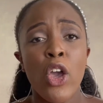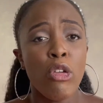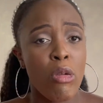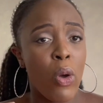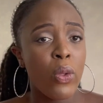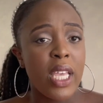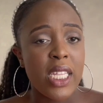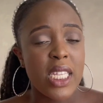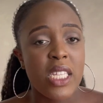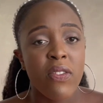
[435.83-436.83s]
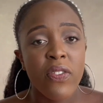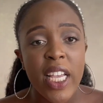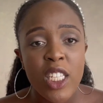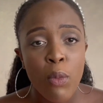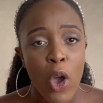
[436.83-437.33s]
You know, there's these
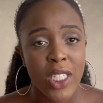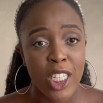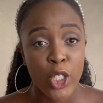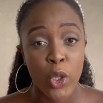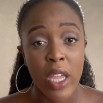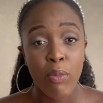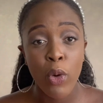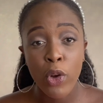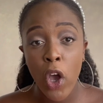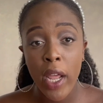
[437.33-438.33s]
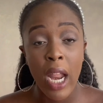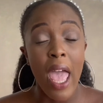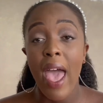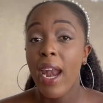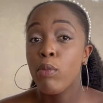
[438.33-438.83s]
face masks that you can put on,
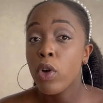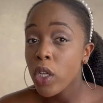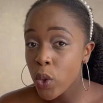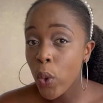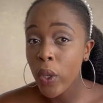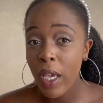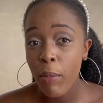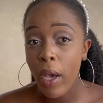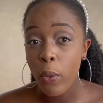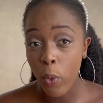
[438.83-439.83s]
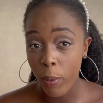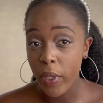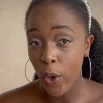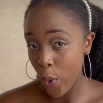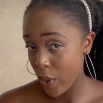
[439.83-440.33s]
and I'm not talking about
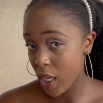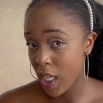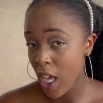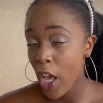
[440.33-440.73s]
women only.